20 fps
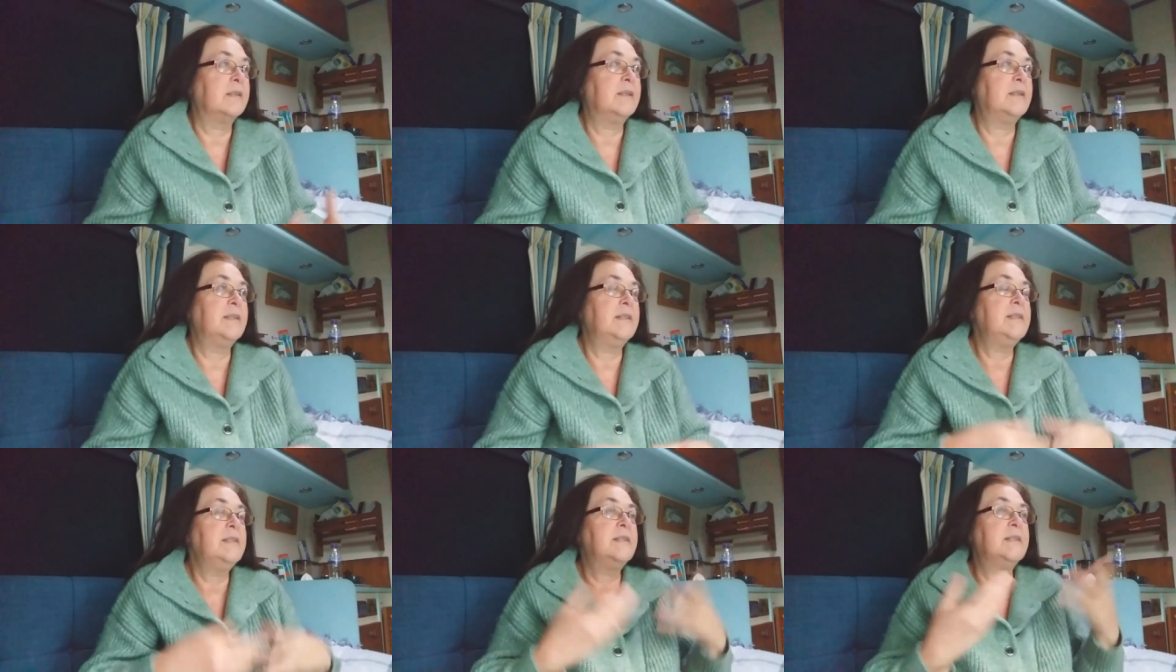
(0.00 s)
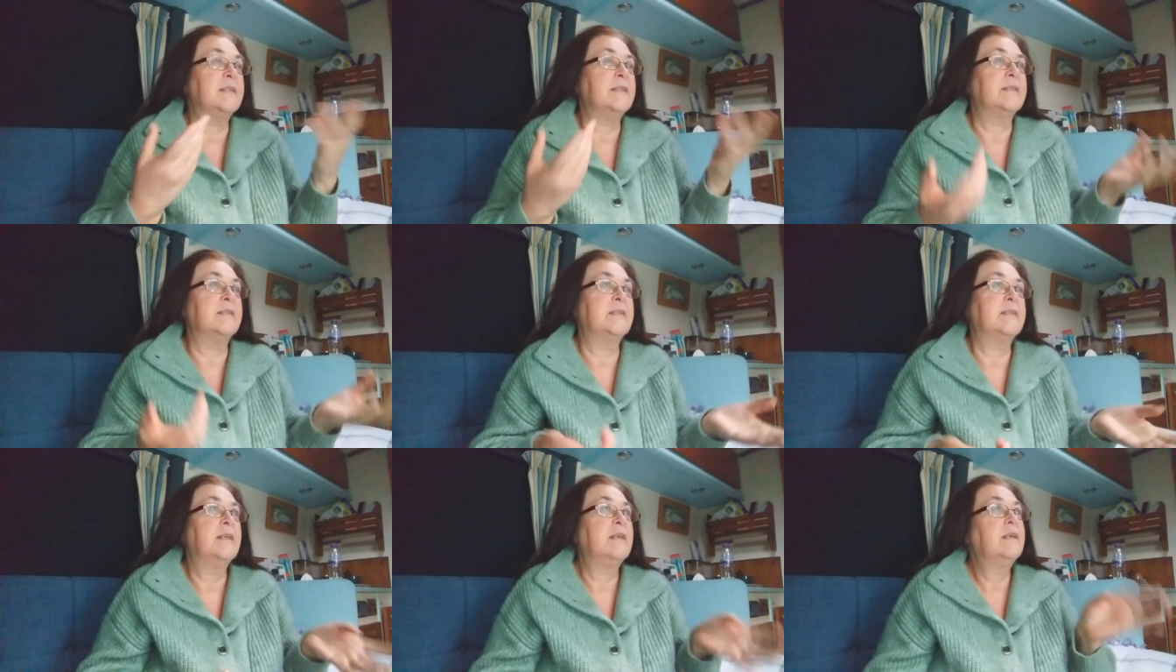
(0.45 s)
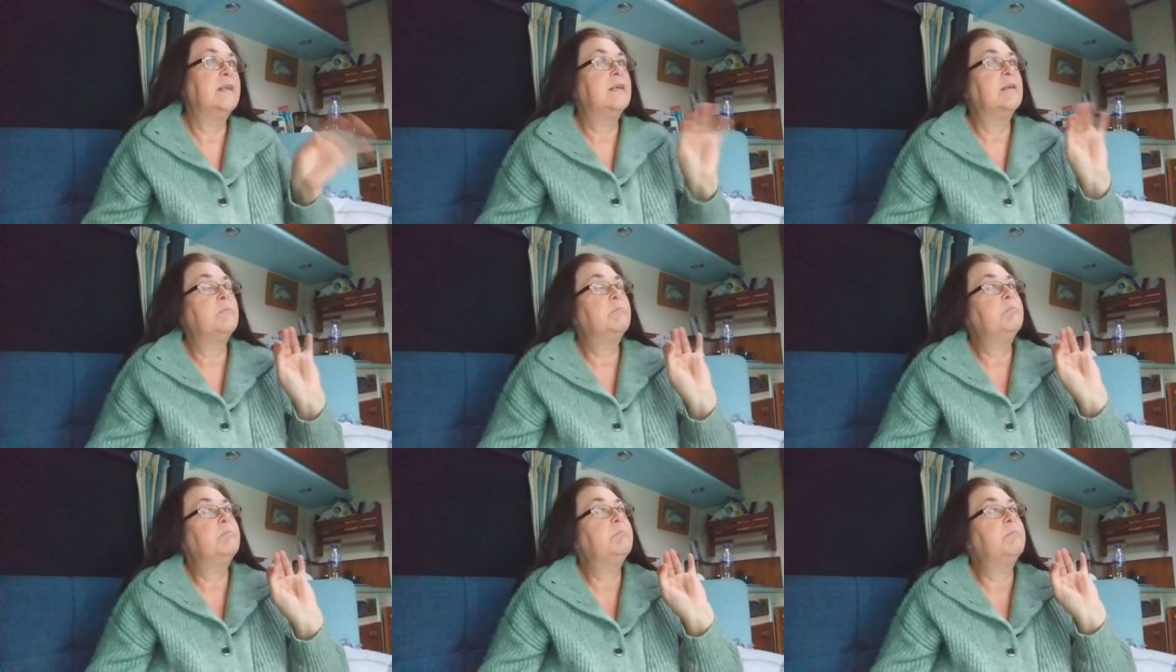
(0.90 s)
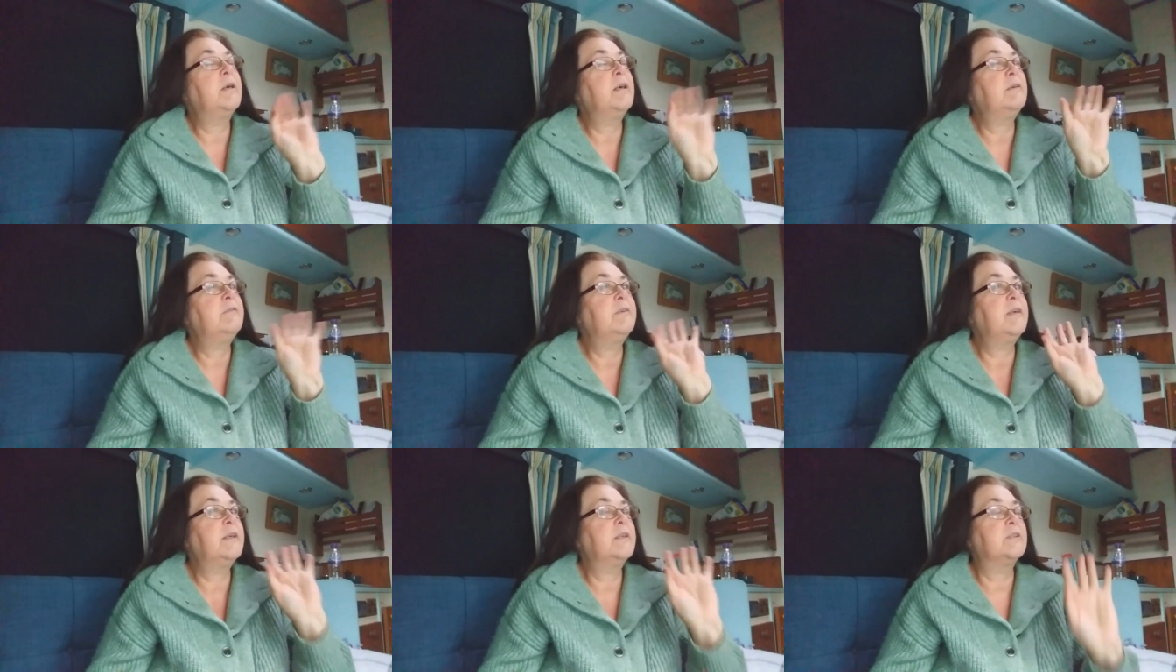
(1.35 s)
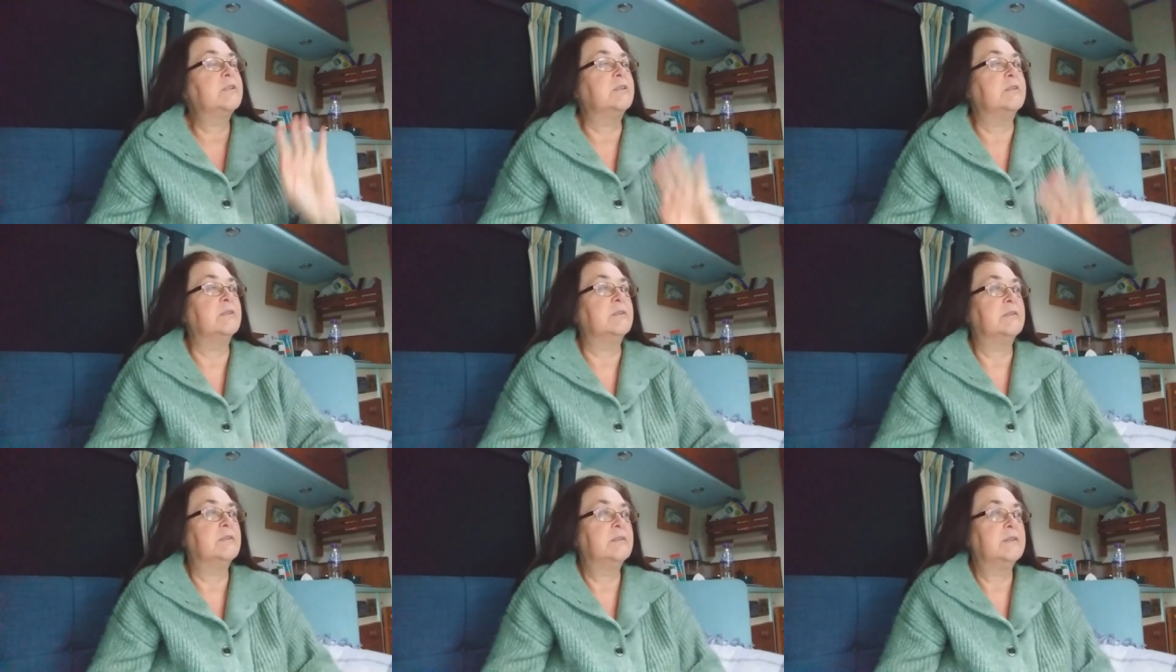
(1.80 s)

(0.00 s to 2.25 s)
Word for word: Elite is perfection.